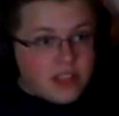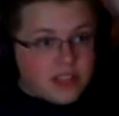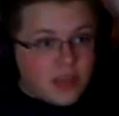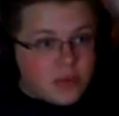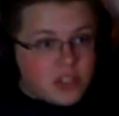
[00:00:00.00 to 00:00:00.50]

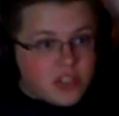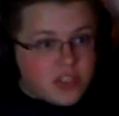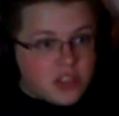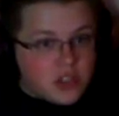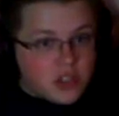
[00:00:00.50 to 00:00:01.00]
said when she
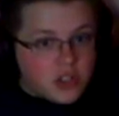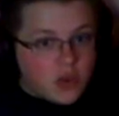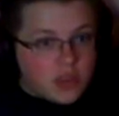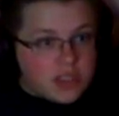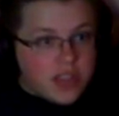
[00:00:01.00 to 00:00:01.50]
says your
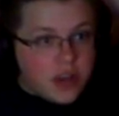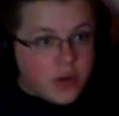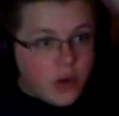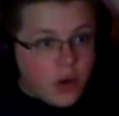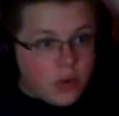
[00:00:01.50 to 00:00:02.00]
soul is not
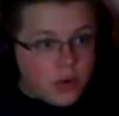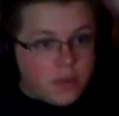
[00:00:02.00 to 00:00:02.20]
your own.